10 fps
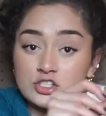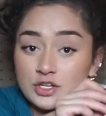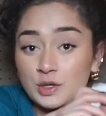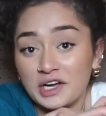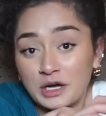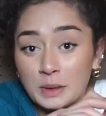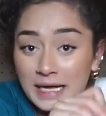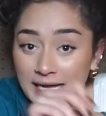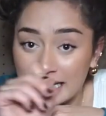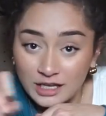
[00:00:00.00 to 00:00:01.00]
So you can go to
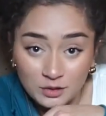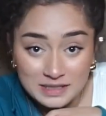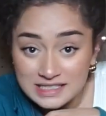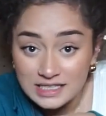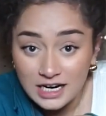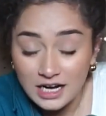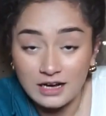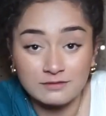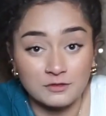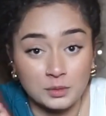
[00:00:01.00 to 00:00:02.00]

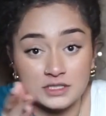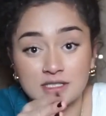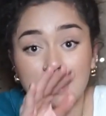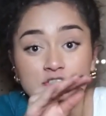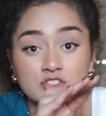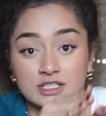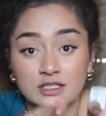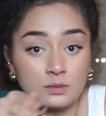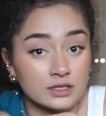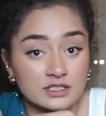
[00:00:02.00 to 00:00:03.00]

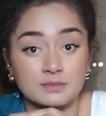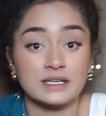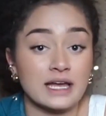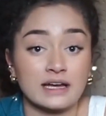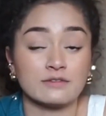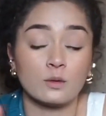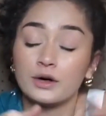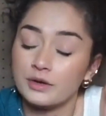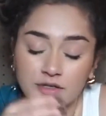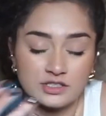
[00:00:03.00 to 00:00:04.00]
analuisa.com/TinaWoodsBF,
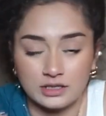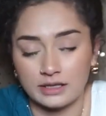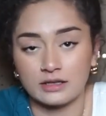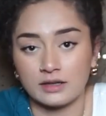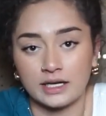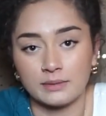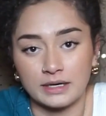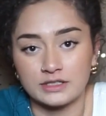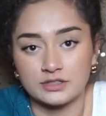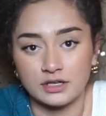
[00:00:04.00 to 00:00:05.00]
or you can just click the link in
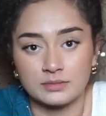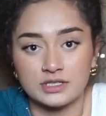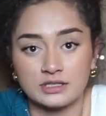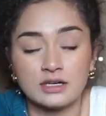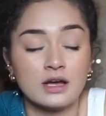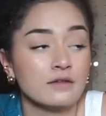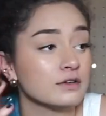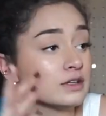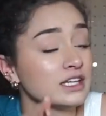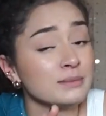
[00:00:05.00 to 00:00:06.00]
my description
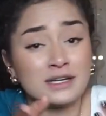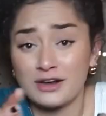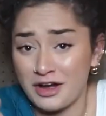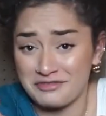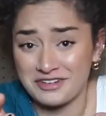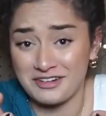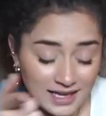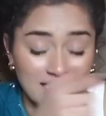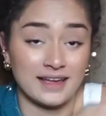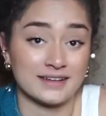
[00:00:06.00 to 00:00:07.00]
for a limited offer
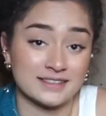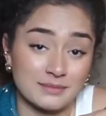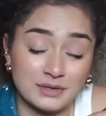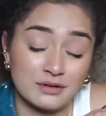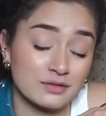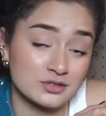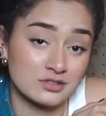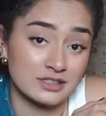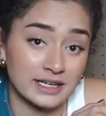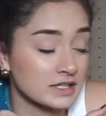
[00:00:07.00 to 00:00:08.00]
and beautiful
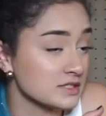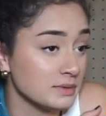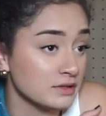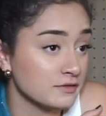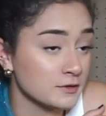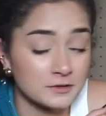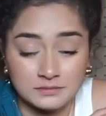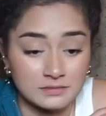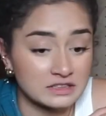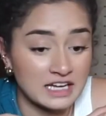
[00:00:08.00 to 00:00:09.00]
jewelry that's beautiful,
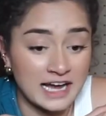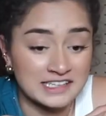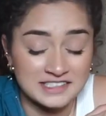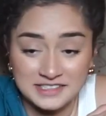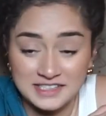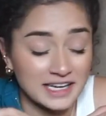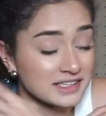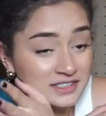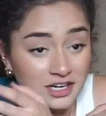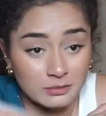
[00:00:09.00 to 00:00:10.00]
lasts,
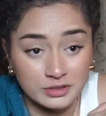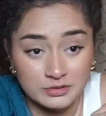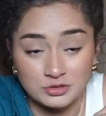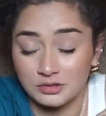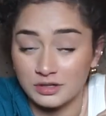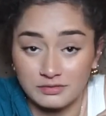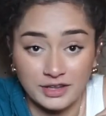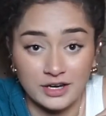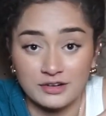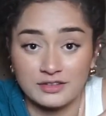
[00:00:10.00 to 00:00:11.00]
and is carbon neutral. Good for
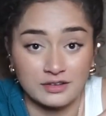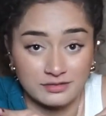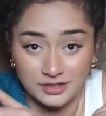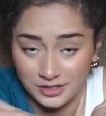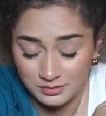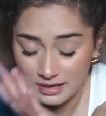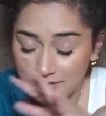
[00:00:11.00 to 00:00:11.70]
the earth, good for you.